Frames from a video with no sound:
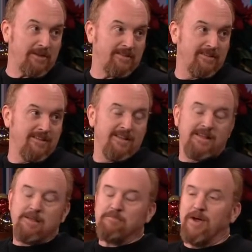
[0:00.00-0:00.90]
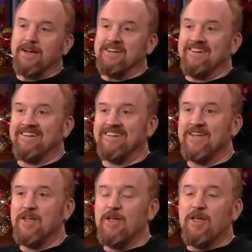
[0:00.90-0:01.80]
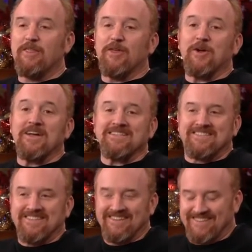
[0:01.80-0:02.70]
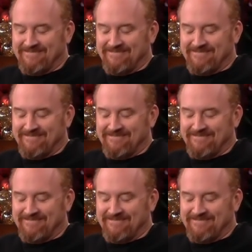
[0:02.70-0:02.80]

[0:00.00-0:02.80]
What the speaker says: But there is...